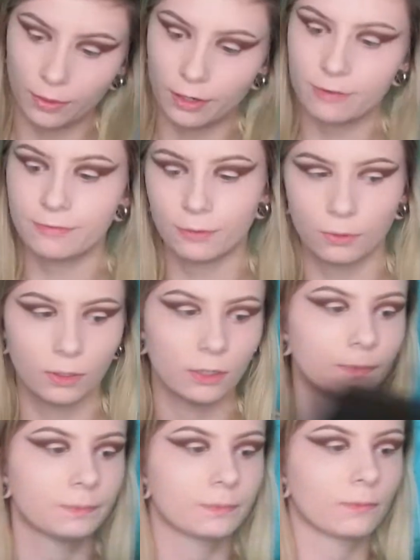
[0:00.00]

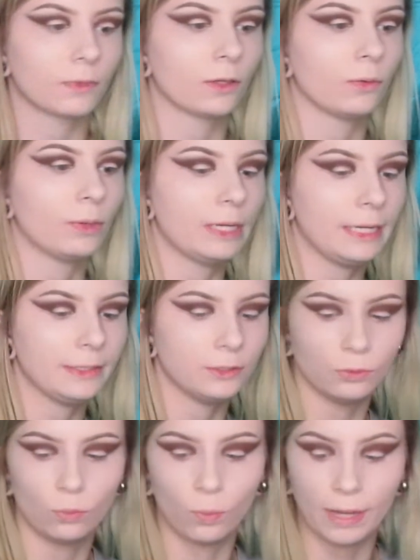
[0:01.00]
therefore we need
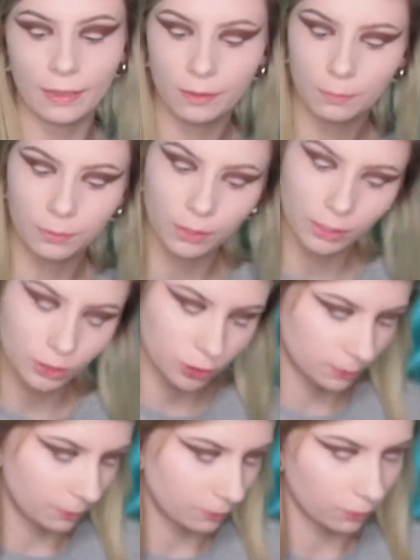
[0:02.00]
to wet the brush
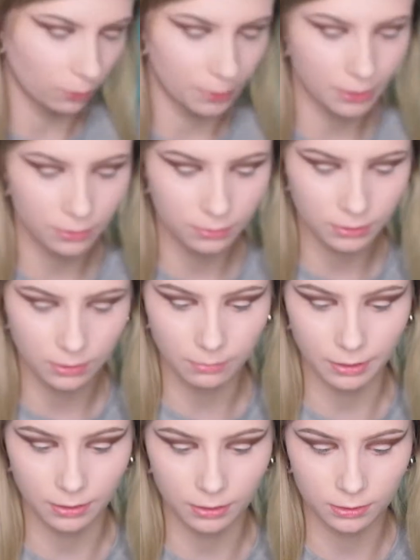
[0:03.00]
before we use it,
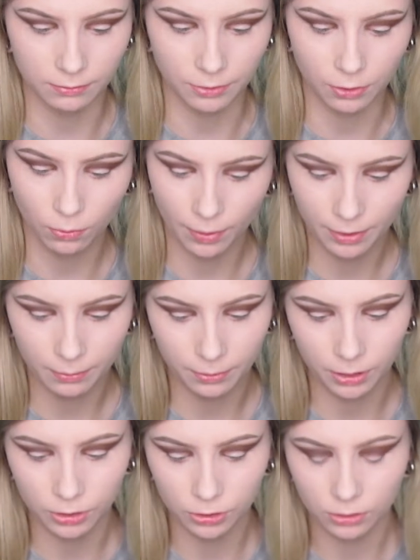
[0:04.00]
because if you don't wet the
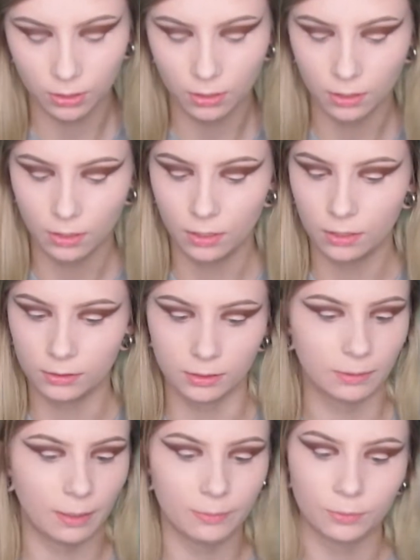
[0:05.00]
brush,
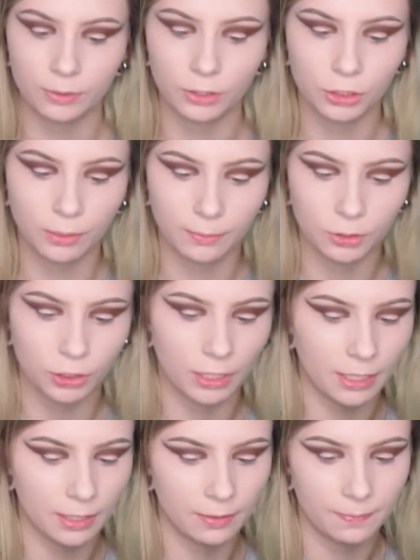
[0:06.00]
sometimes with a shimmer
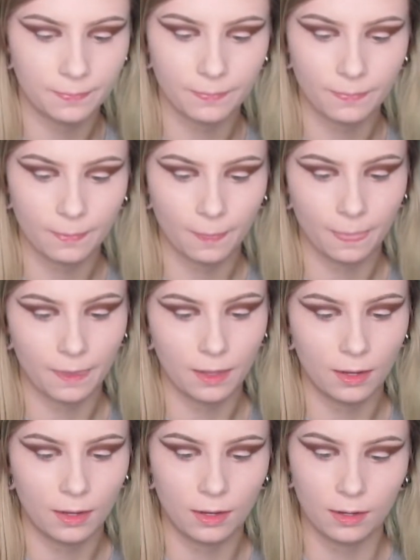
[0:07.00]
shade,
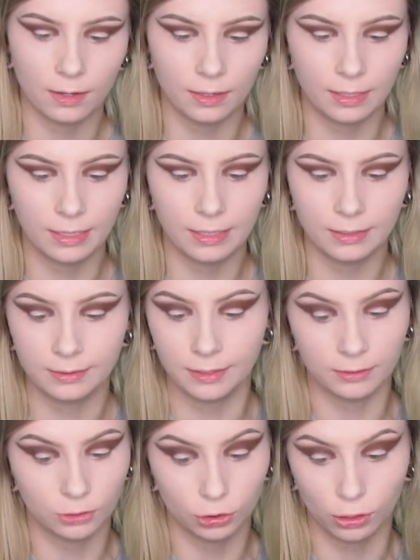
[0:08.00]
it
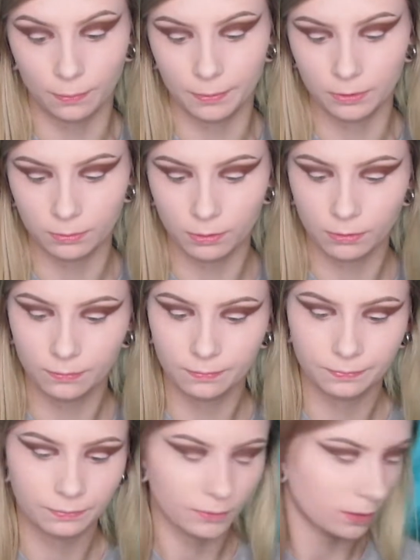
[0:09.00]
doesn't show up as well.
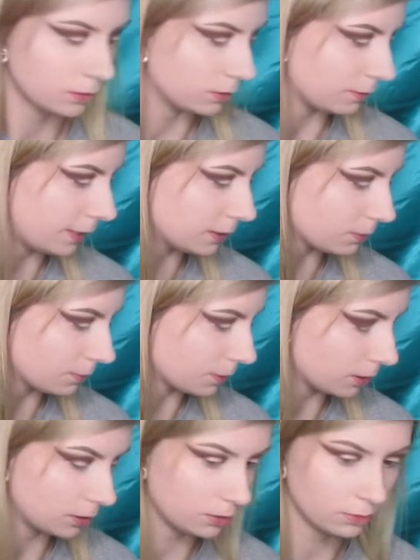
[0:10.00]
So that's what we're
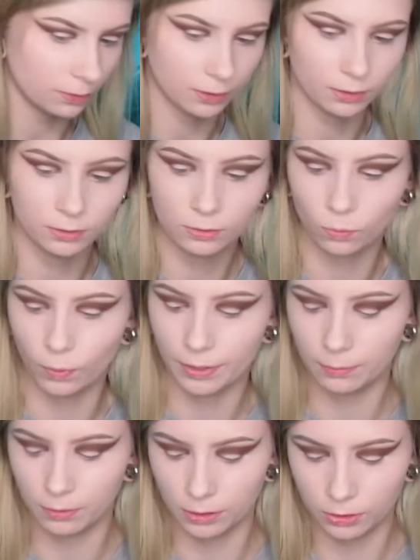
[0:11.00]
going to do, is wet
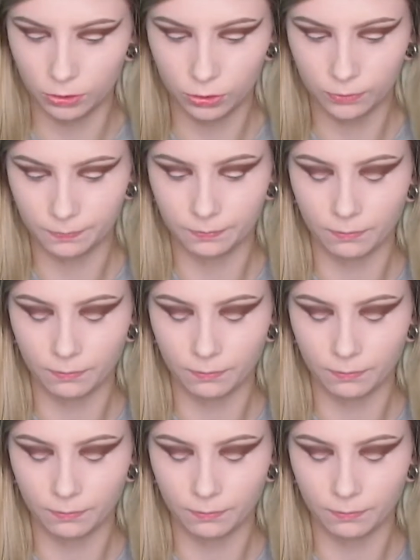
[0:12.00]
the brush.